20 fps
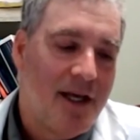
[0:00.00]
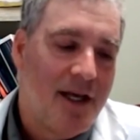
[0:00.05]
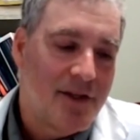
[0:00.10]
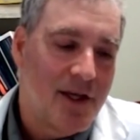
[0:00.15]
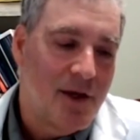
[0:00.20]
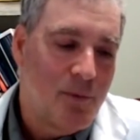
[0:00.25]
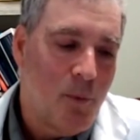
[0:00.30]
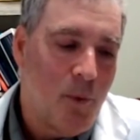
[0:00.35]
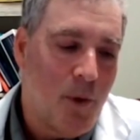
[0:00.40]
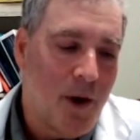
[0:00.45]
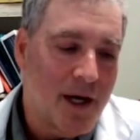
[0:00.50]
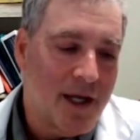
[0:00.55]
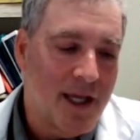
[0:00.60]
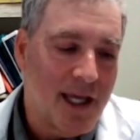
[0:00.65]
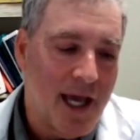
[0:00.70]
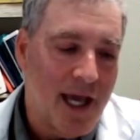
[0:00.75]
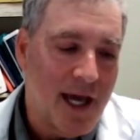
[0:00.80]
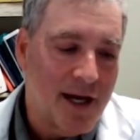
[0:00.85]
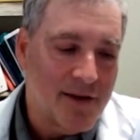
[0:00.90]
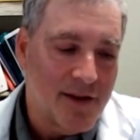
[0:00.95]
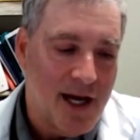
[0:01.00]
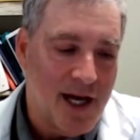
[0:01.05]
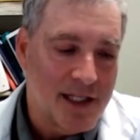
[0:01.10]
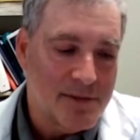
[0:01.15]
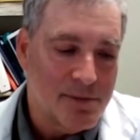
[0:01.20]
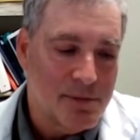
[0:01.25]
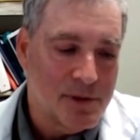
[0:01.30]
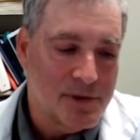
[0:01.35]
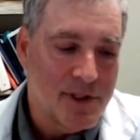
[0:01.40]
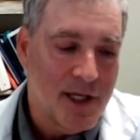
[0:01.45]
than walking out of the
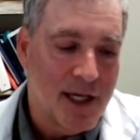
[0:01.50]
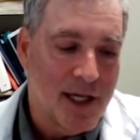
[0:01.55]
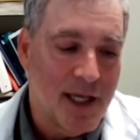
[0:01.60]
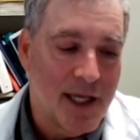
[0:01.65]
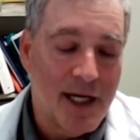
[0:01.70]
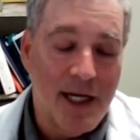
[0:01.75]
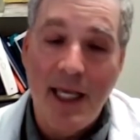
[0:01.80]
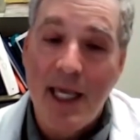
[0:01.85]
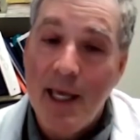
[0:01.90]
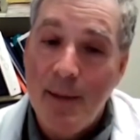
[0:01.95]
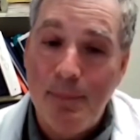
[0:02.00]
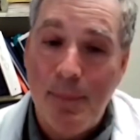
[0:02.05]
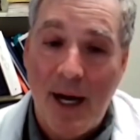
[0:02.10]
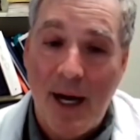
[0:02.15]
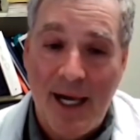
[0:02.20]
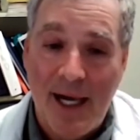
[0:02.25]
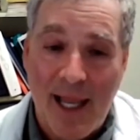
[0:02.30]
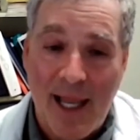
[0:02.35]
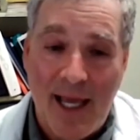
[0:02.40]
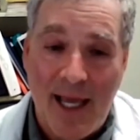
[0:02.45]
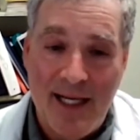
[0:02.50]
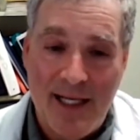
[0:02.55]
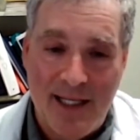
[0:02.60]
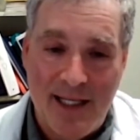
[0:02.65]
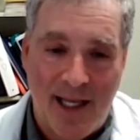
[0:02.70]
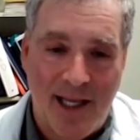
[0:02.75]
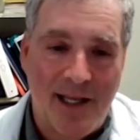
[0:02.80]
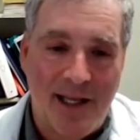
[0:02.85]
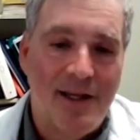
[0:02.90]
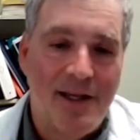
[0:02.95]
hospital today, getting hit by
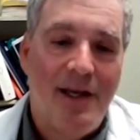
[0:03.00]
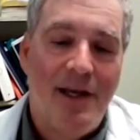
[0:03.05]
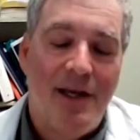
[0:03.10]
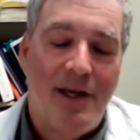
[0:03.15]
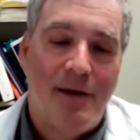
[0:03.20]
lightning,